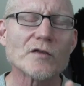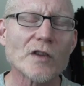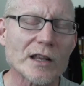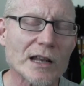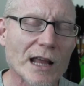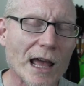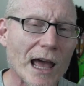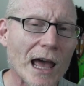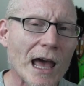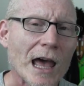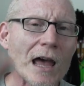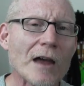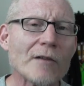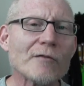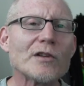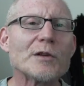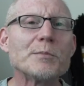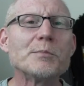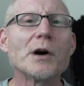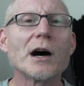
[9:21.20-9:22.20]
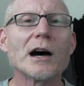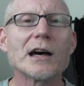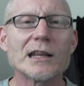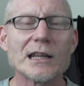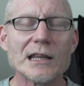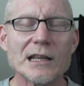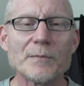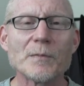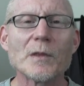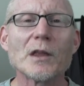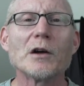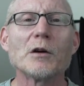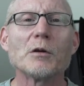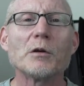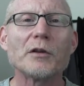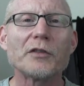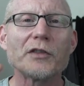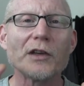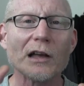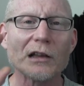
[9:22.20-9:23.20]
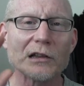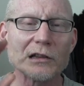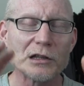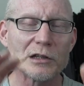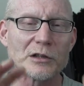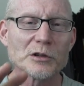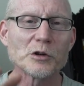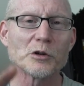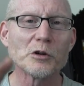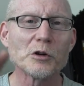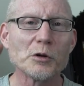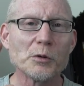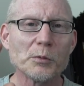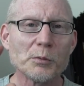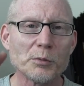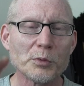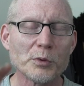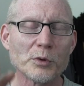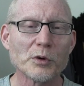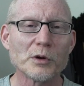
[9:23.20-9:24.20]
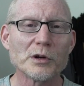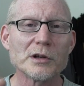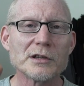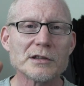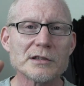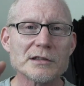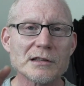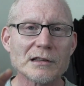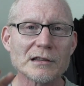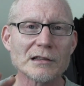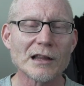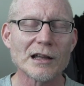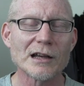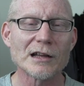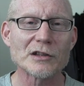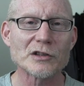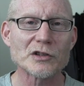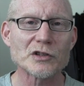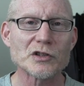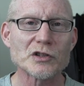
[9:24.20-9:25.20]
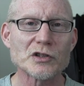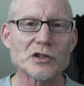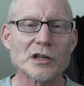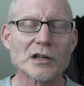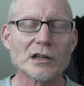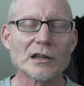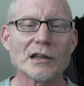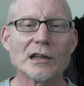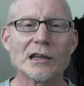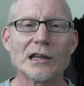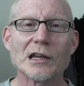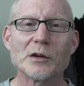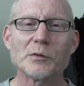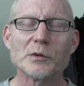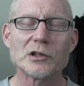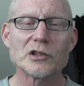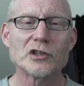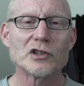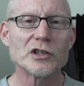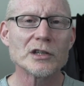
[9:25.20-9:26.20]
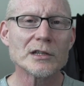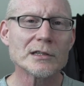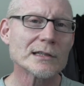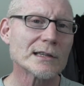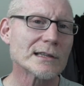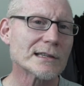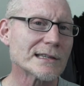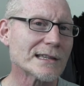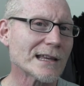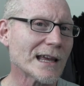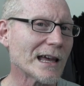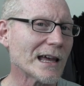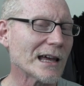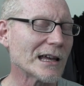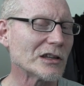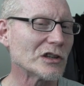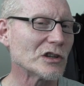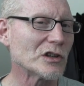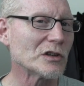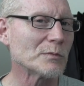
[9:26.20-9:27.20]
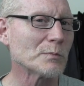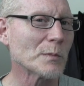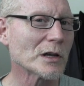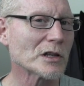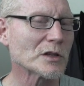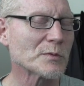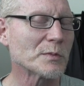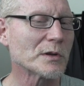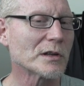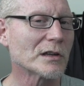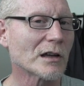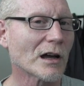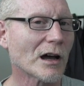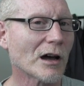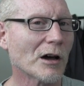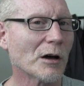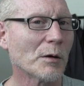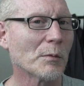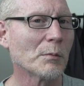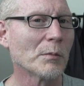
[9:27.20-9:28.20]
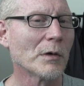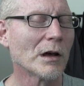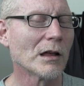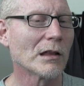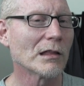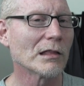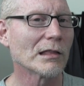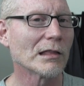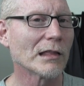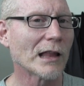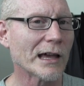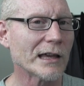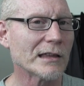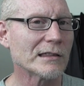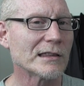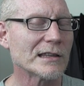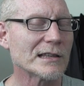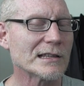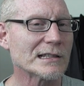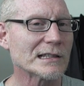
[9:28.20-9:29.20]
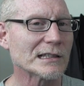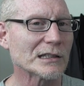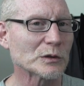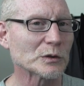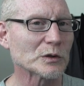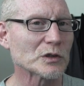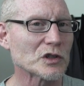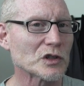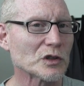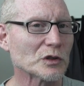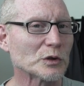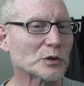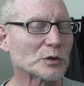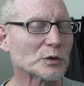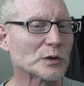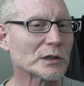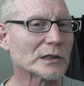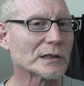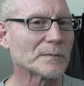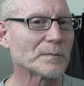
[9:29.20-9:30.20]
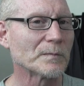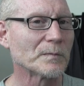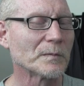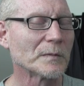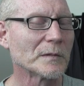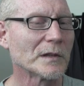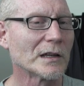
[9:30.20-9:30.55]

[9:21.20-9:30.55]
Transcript: fed everybody with that little boy's lunch. And when Jesus said, "You must become like these little children,"